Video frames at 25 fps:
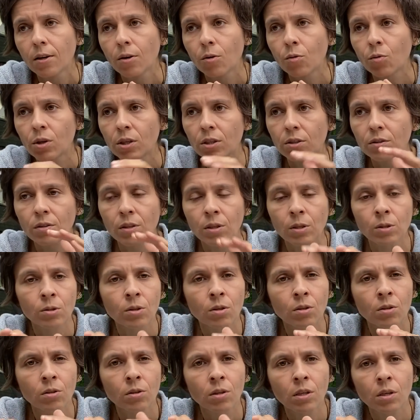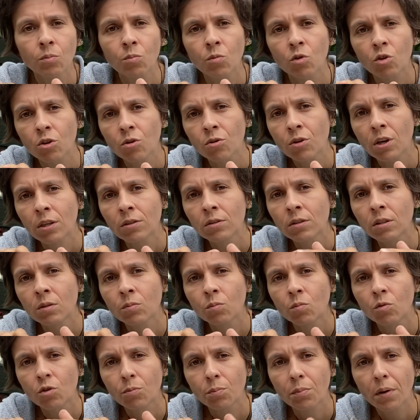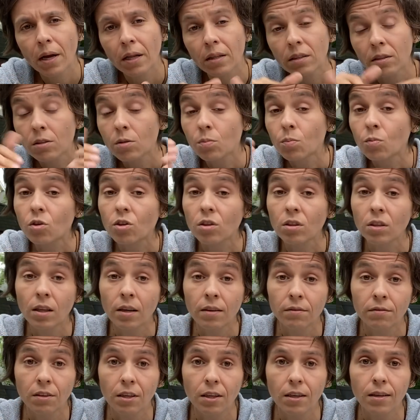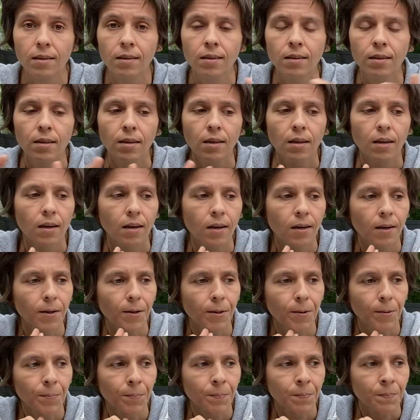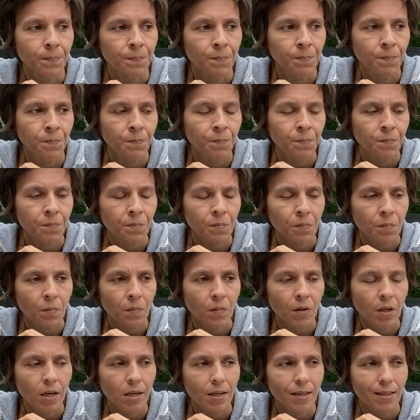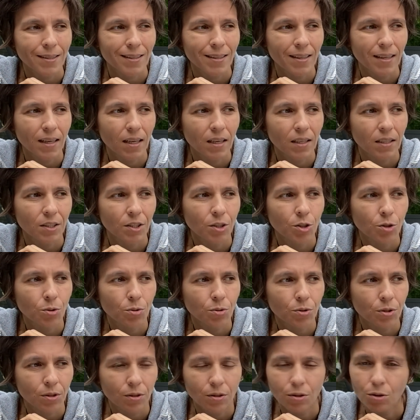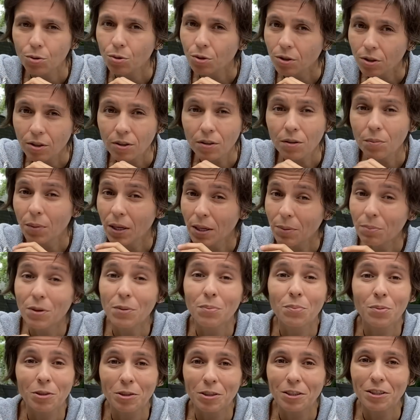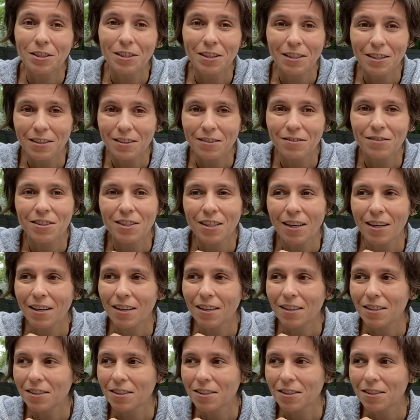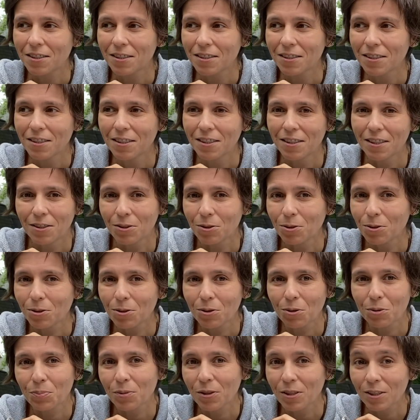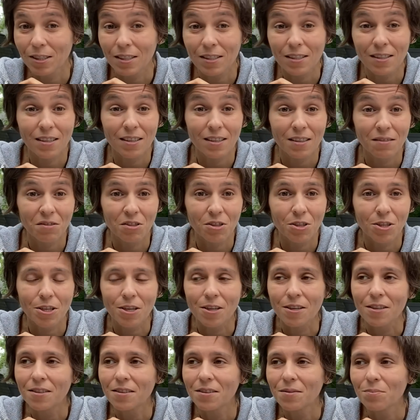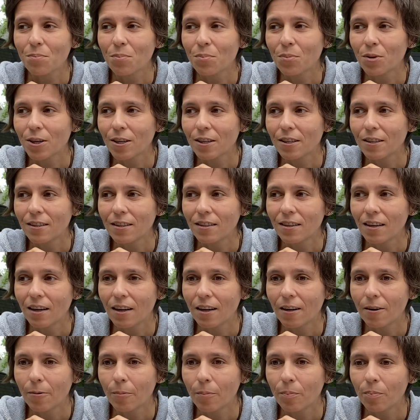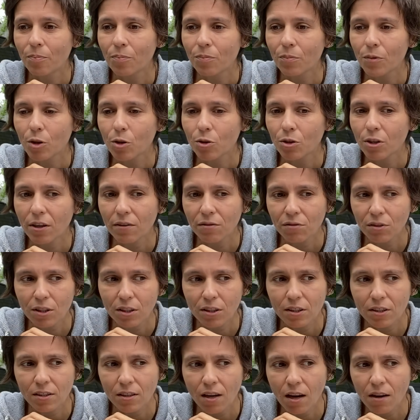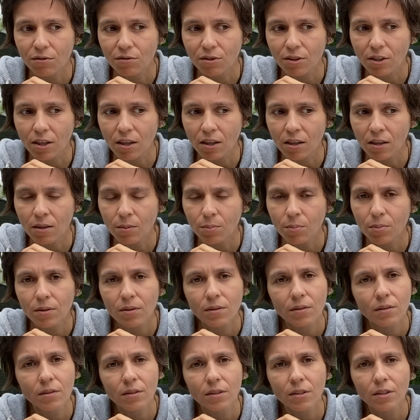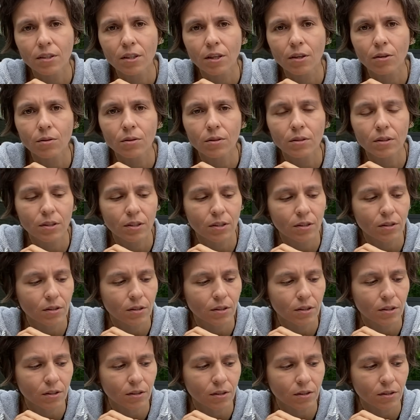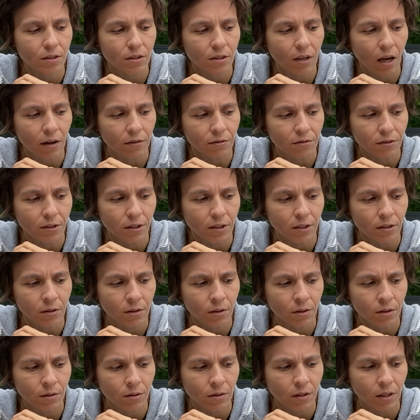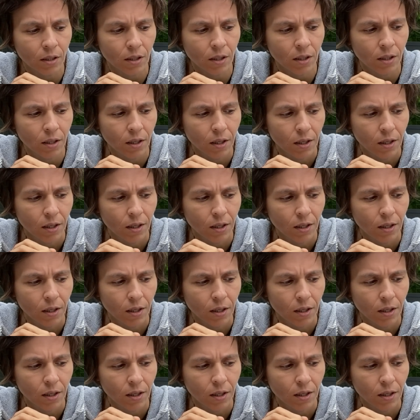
where things are looking more grounded, more balanced, more loving. Um, you're, you still may be perceived as, you know, Scorpio doesn't give a shit, but um, you're definitely softening up, you know, there, there's a softening to you there.